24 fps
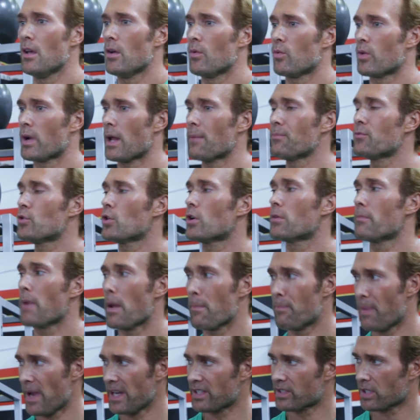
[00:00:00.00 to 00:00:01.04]
When I'm doing
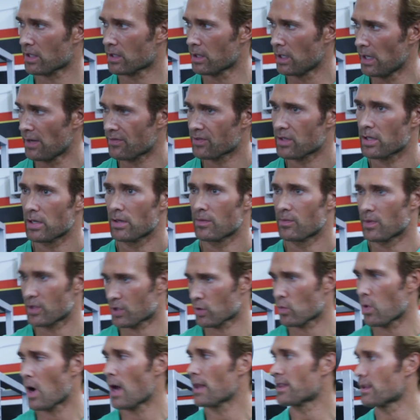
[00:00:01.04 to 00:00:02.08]
my basic lifts, the
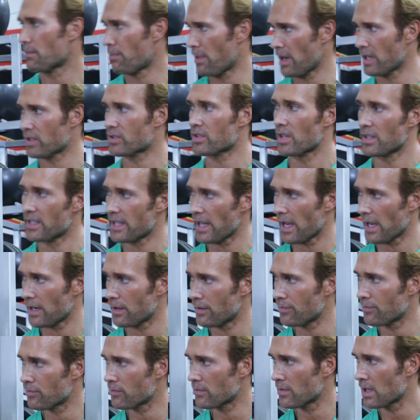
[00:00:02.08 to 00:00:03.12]
squat, the bench, the dead,
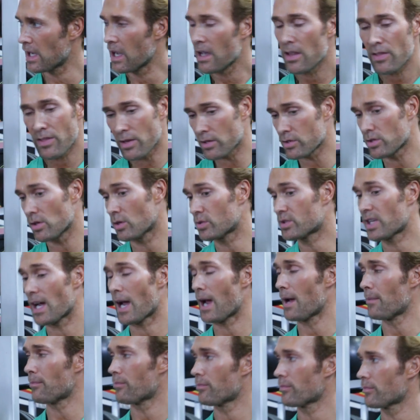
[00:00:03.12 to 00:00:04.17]
there's no
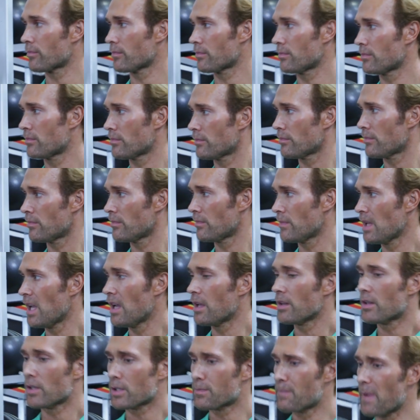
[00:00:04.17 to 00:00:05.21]
time.
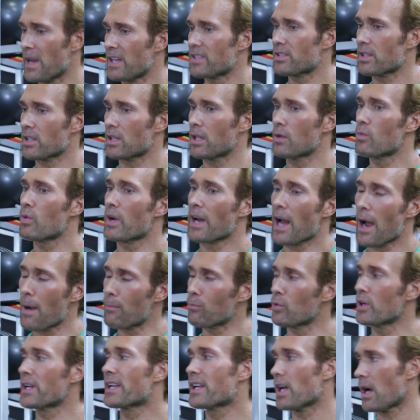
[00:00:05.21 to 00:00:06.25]
Because basically when
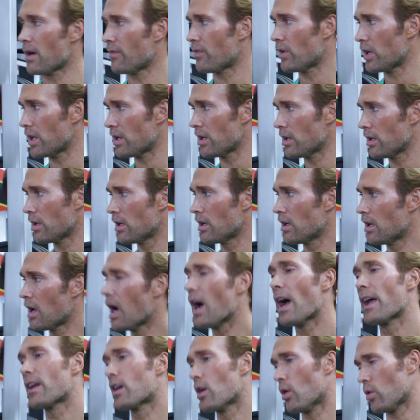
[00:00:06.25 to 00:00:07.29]
I'm recovered,
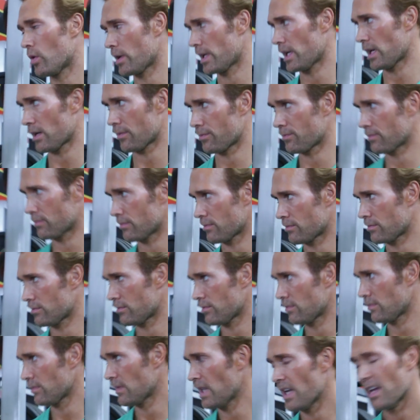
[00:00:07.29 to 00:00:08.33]
I go again. As long as it
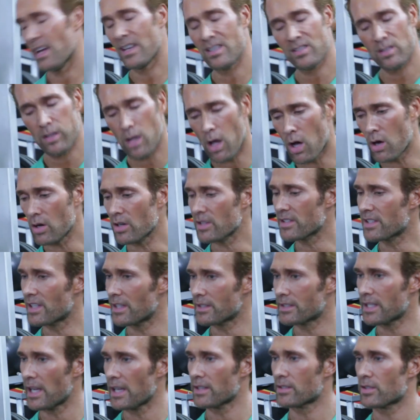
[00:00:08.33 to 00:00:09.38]
takes. As long as it
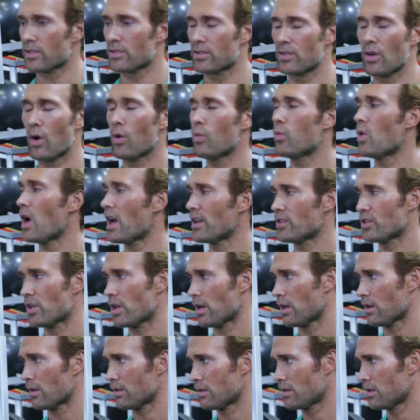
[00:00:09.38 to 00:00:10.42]
takes. There's no rush
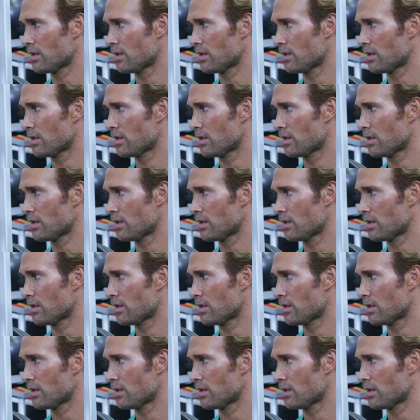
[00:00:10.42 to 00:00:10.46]
here.